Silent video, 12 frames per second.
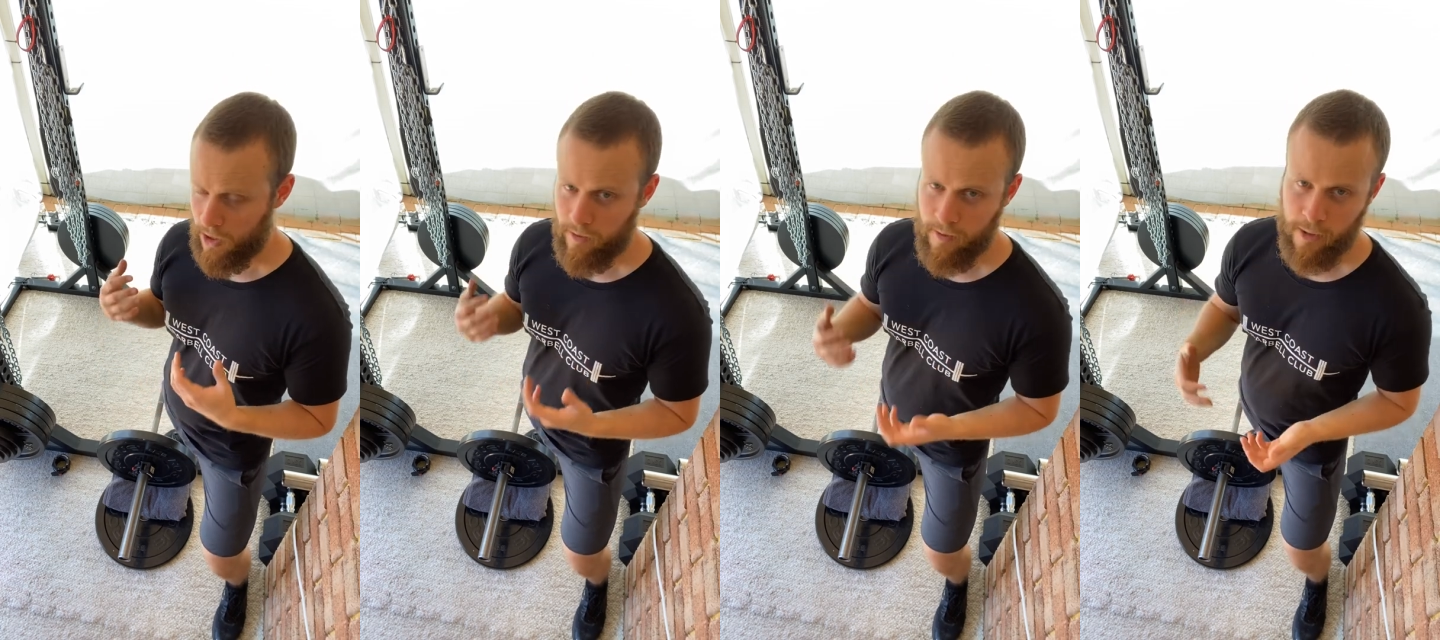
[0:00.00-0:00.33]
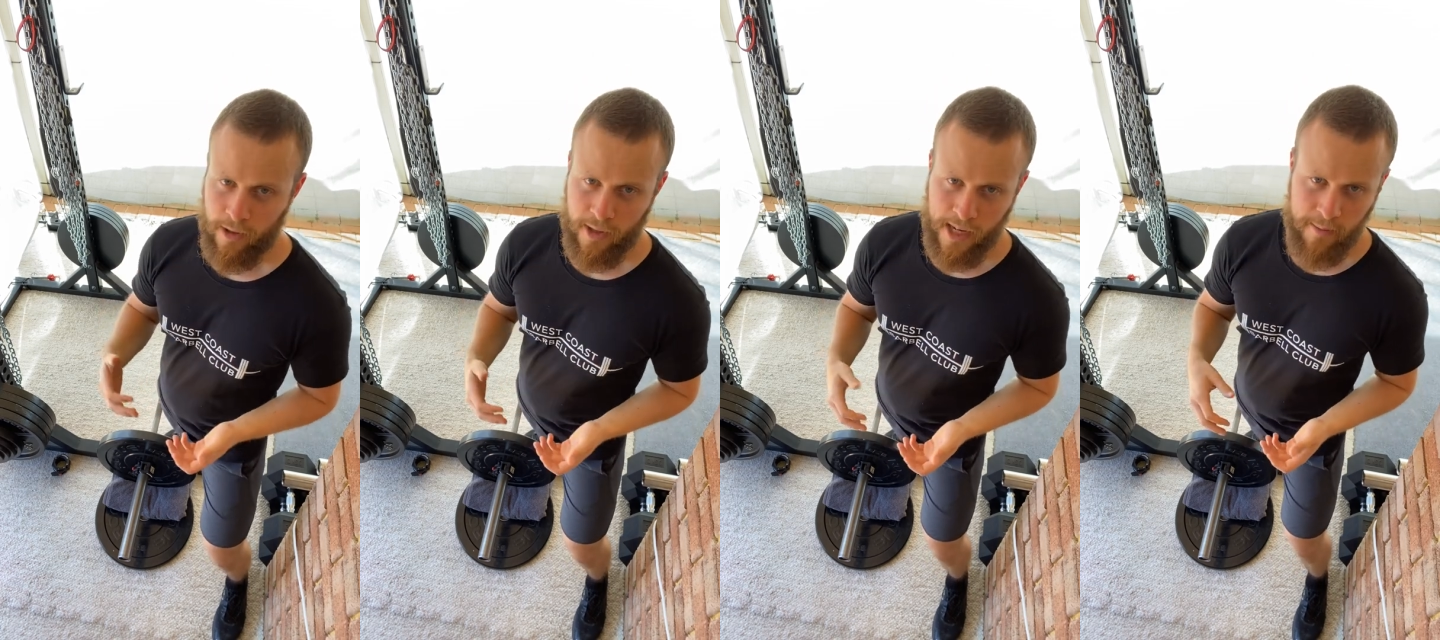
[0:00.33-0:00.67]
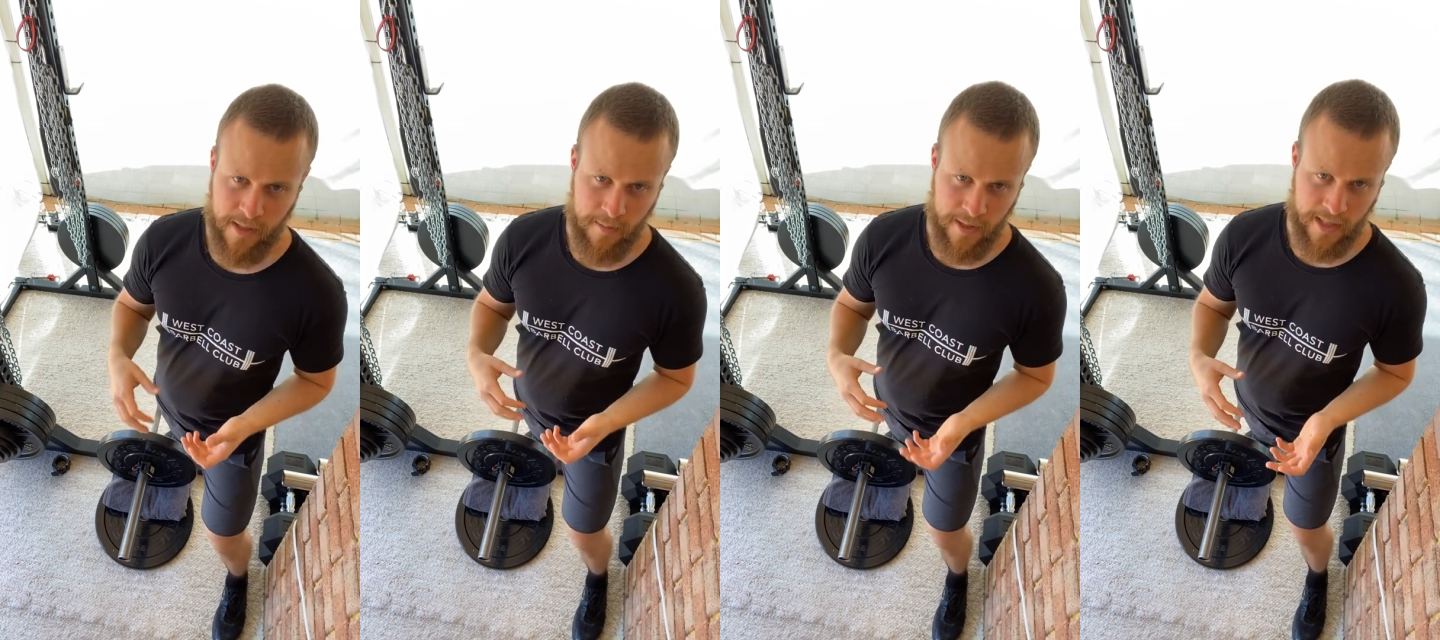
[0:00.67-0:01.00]
often program a
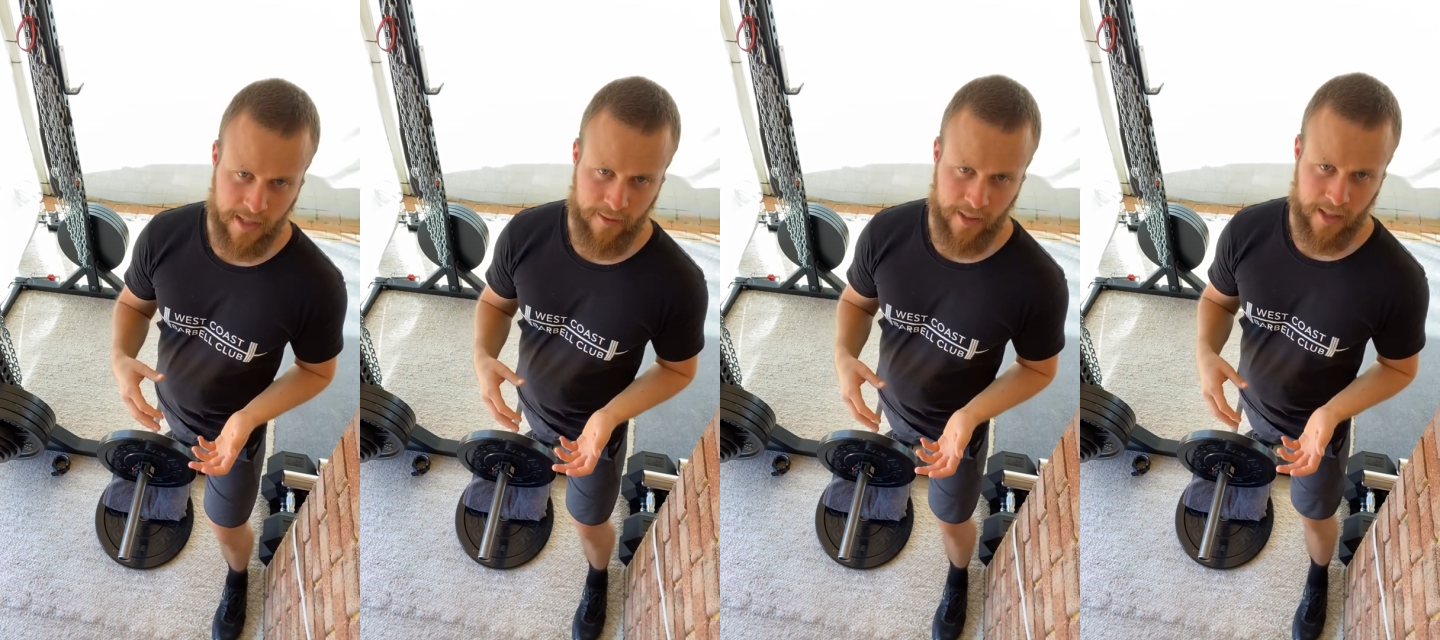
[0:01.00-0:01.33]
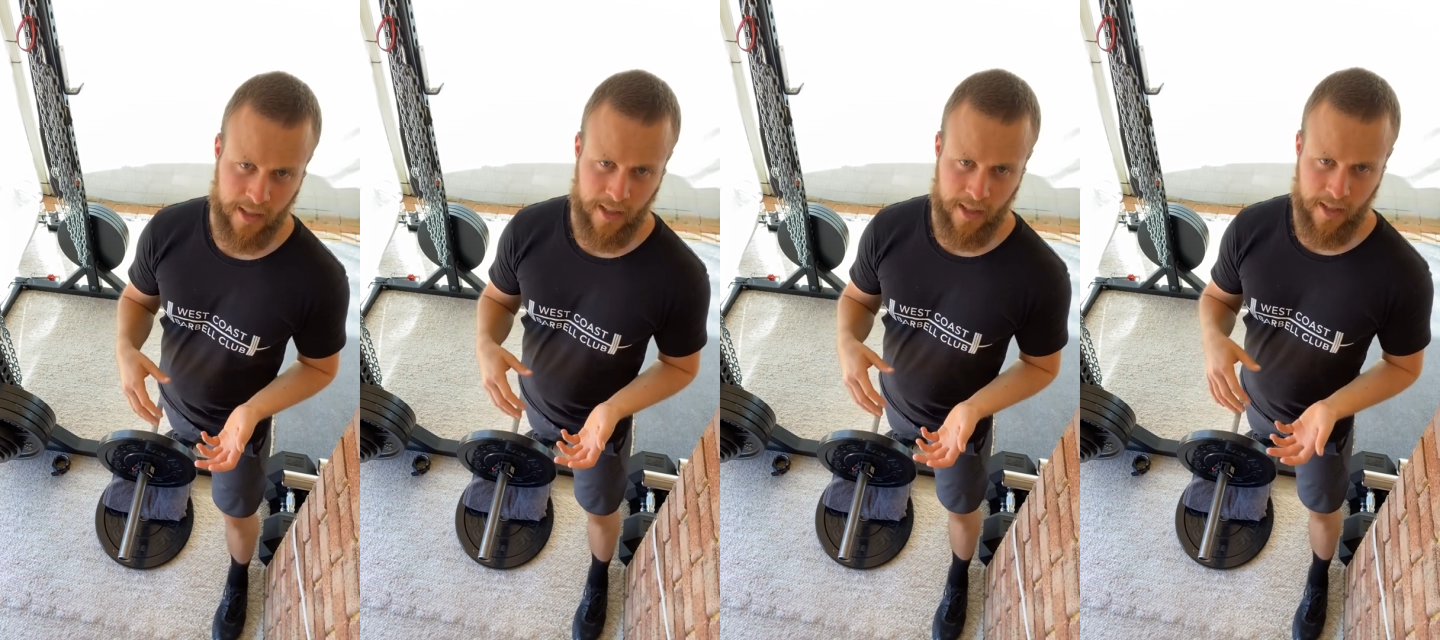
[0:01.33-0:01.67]
specific